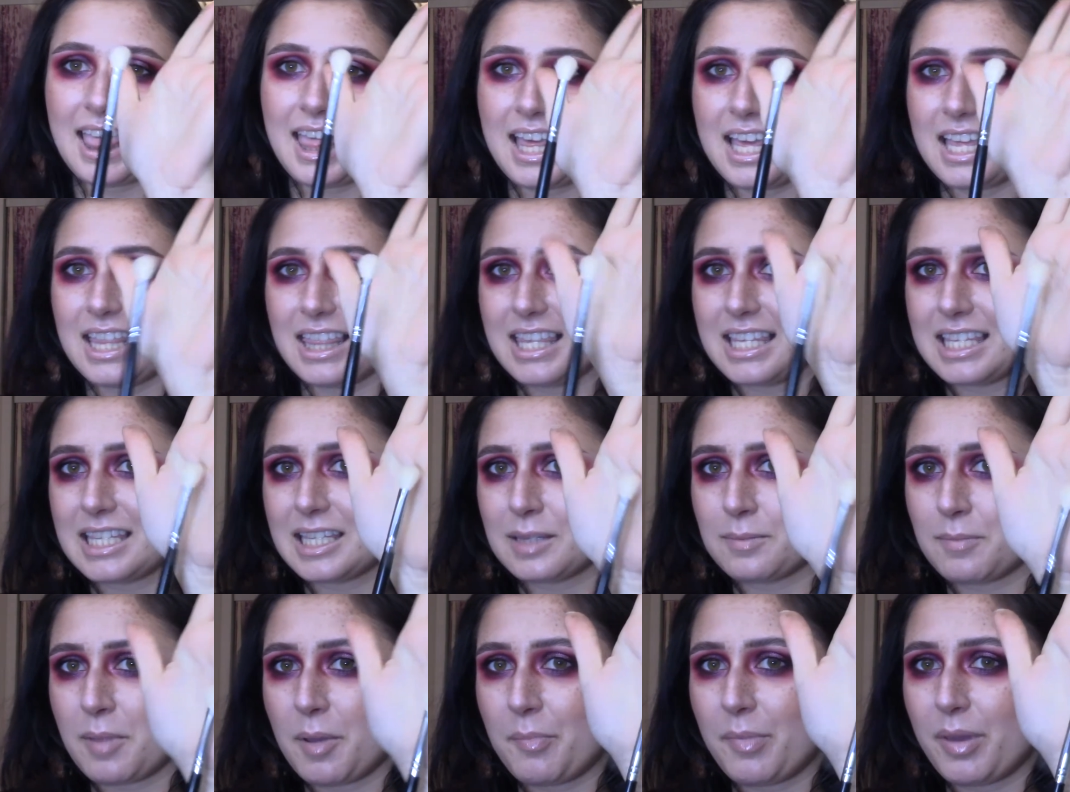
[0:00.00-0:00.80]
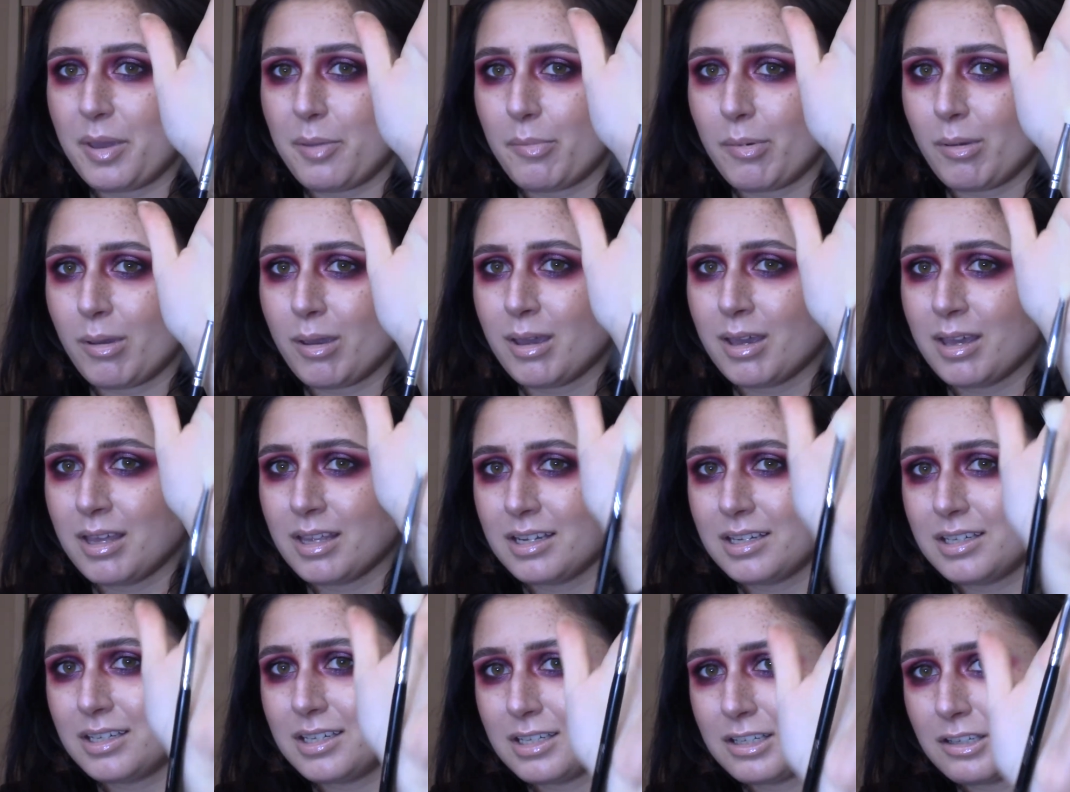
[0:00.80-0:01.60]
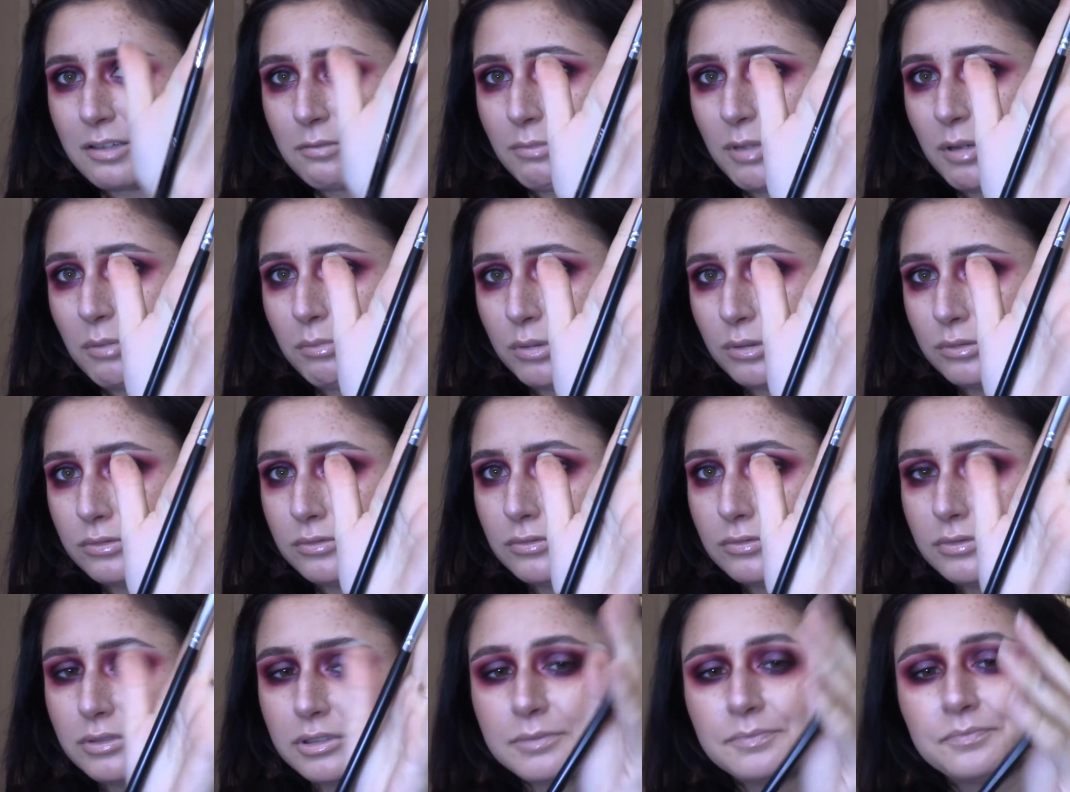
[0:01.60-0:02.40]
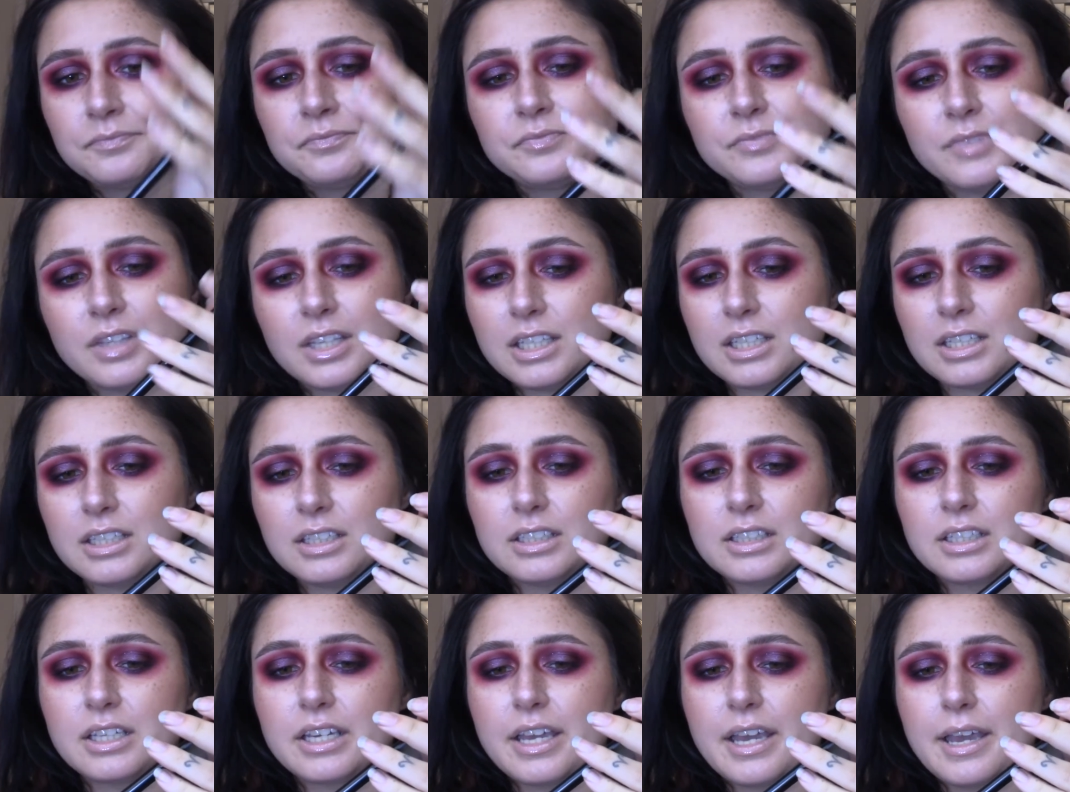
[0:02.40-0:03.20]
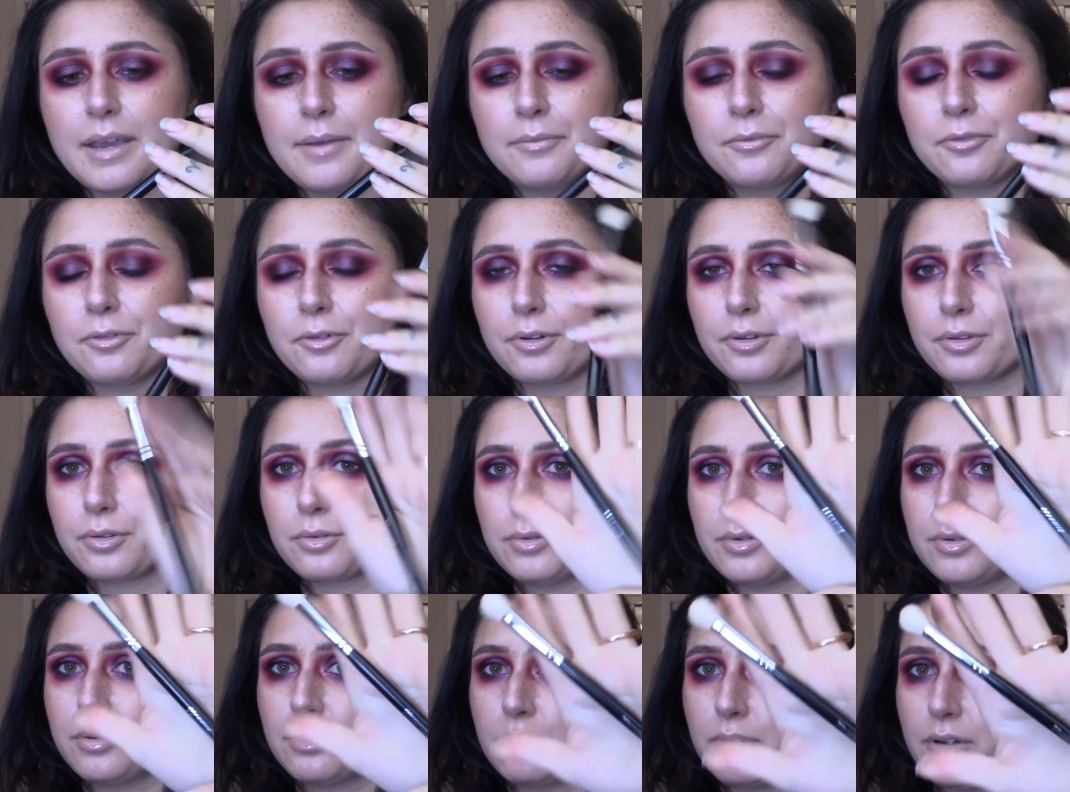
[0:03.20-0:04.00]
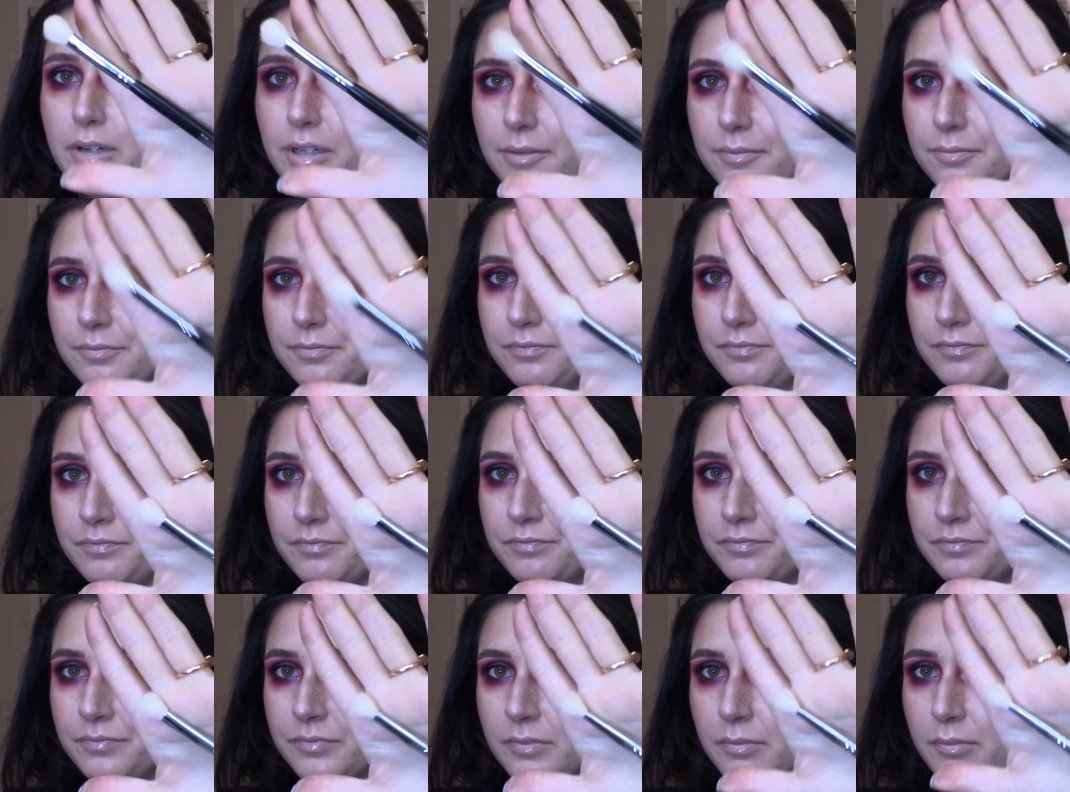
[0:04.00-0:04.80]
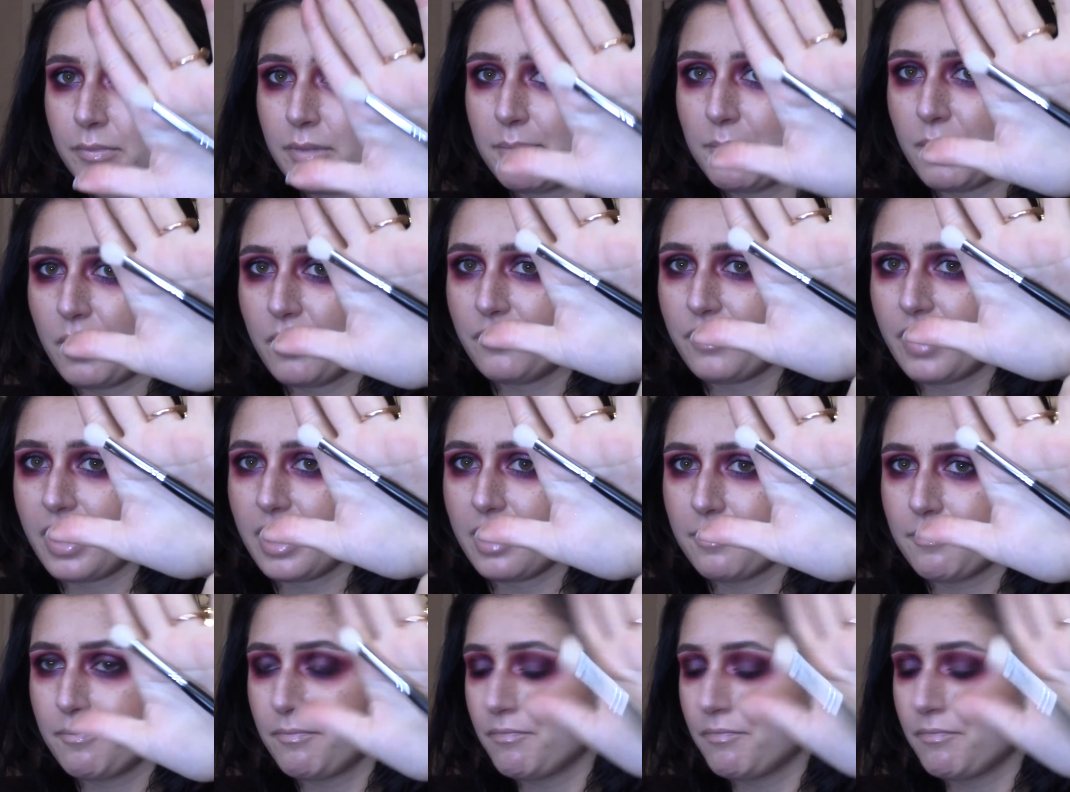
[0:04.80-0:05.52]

this is my baby. This is my boo. The M433, the Morphe.